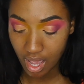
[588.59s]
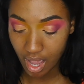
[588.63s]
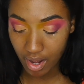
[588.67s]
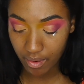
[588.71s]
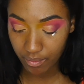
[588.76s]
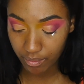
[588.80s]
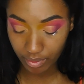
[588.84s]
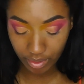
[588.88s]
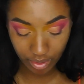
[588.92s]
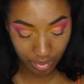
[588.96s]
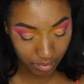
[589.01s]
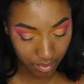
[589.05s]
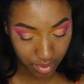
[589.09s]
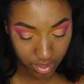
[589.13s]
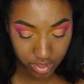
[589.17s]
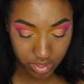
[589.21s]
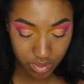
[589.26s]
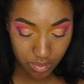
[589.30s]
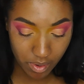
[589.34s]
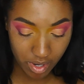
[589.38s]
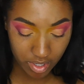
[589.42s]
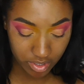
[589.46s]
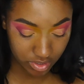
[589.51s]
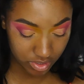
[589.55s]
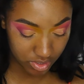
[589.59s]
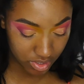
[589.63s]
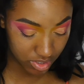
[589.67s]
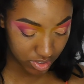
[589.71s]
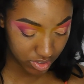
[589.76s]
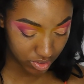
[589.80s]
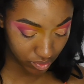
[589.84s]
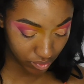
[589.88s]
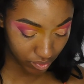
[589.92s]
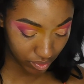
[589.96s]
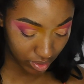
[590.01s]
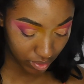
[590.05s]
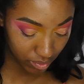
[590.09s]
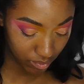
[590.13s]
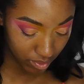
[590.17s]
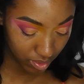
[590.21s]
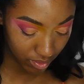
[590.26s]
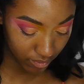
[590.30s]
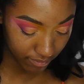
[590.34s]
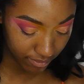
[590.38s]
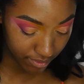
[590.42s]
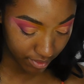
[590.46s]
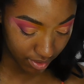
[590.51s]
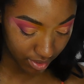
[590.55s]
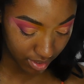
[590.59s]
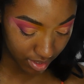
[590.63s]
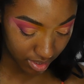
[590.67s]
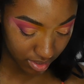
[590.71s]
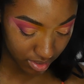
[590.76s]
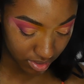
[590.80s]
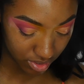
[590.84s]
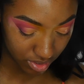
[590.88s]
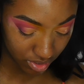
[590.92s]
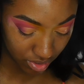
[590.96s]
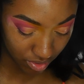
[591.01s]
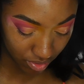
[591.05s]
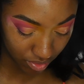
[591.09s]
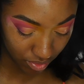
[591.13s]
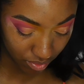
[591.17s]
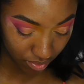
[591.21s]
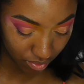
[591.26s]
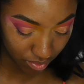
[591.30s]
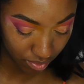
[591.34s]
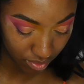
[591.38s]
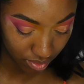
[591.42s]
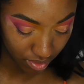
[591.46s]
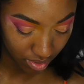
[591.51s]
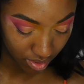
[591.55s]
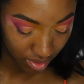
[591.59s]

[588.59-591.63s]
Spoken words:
I really want to swatch this green one for you guys too.